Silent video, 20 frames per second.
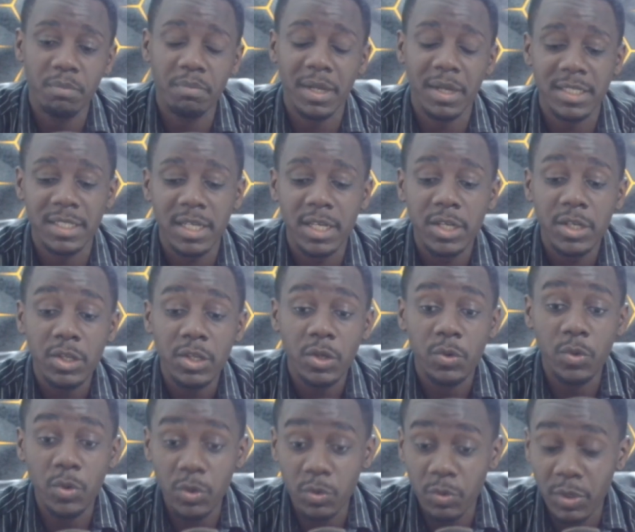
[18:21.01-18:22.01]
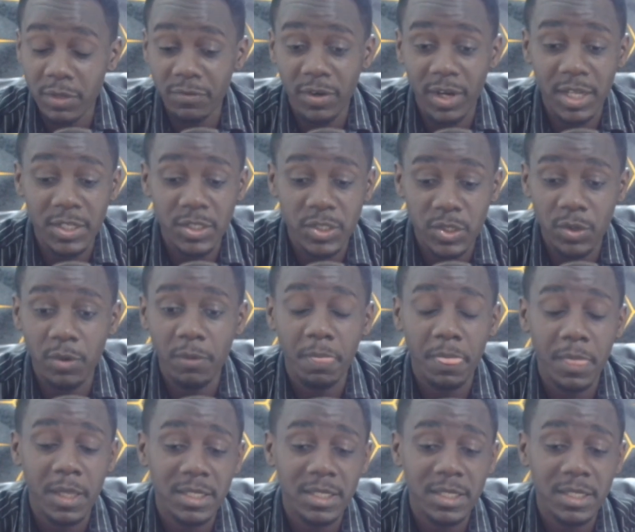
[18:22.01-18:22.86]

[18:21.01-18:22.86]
But good win for Arsenal.